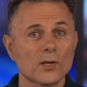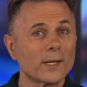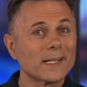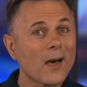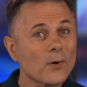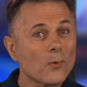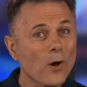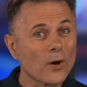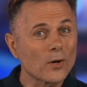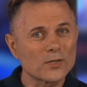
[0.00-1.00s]
So, in other
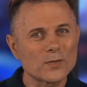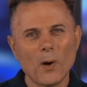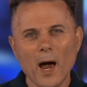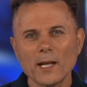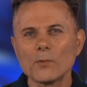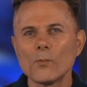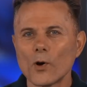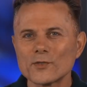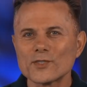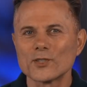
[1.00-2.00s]
words, Biden
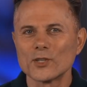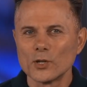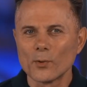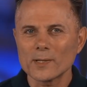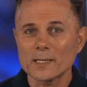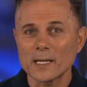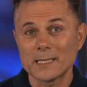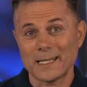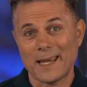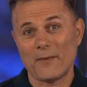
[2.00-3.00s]
wants the USA
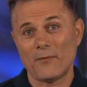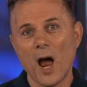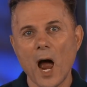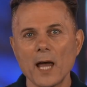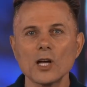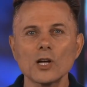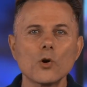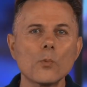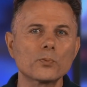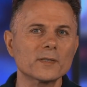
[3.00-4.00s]
to have higher
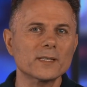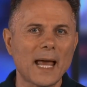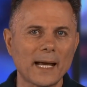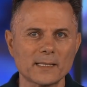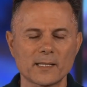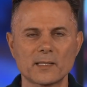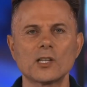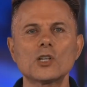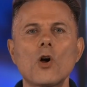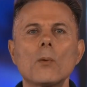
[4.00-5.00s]
corporate taxes
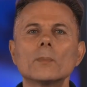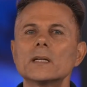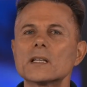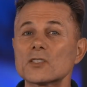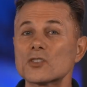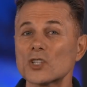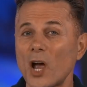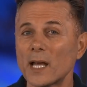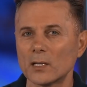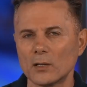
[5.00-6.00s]
than communist
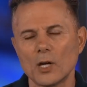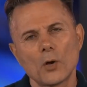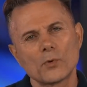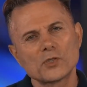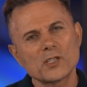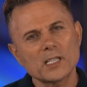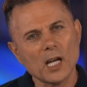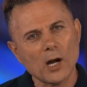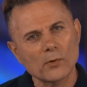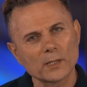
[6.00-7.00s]
China, which is
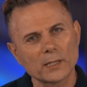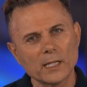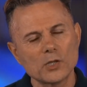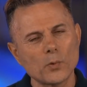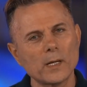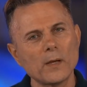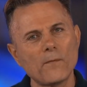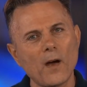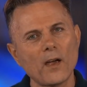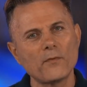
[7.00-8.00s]
currently
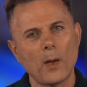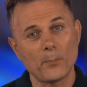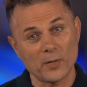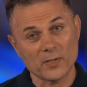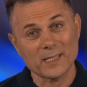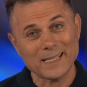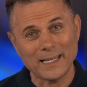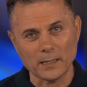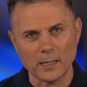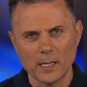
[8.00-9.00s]

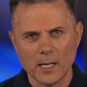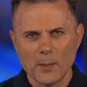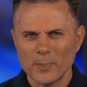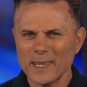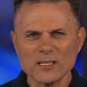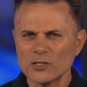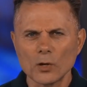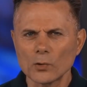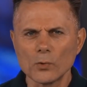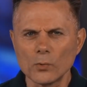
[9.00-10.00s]
25%. But that's
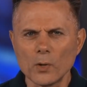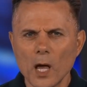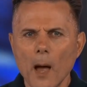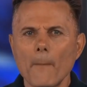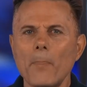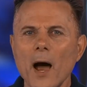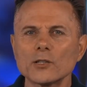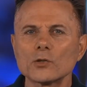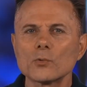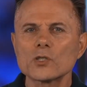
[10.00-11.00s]
not all.
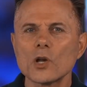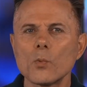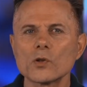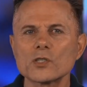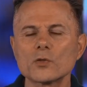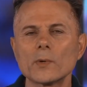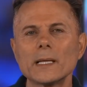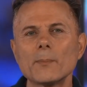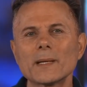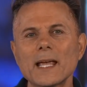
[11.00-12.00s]
Biden also wants to
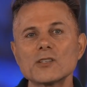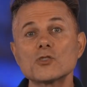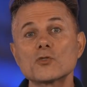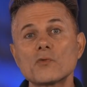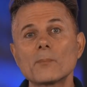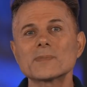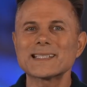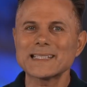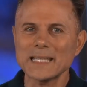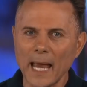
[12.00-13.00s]
eliminate
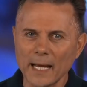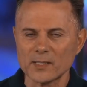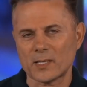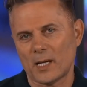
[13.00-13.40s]
Trump's tax